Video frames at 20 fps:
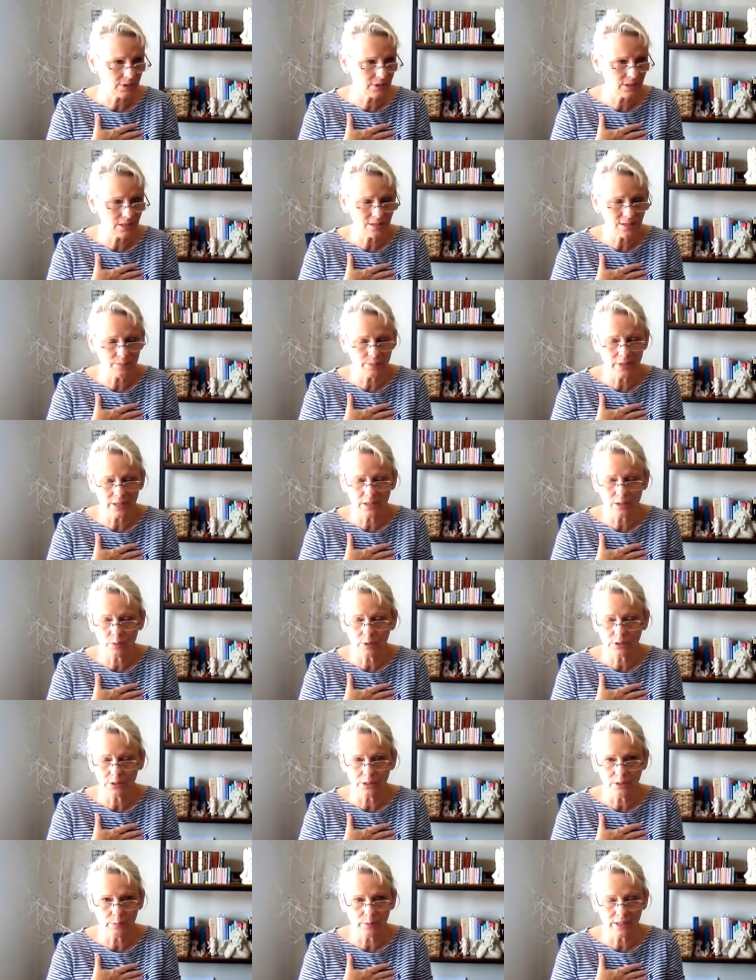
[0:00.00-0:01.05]
Doesn't matter
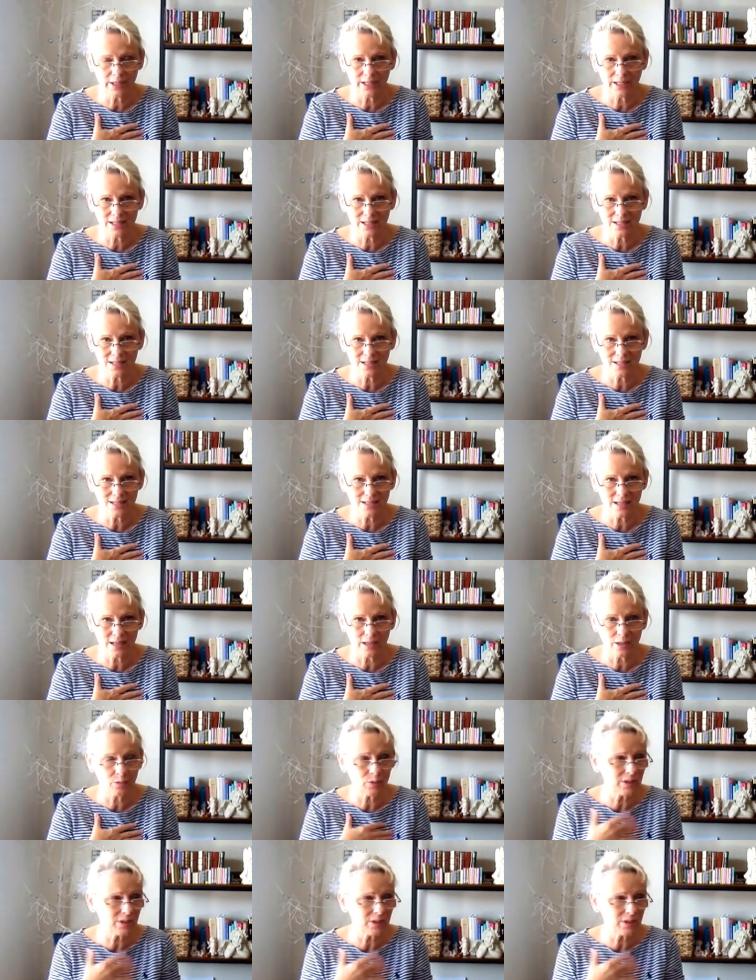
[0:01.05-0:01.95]
what anybody else is saying.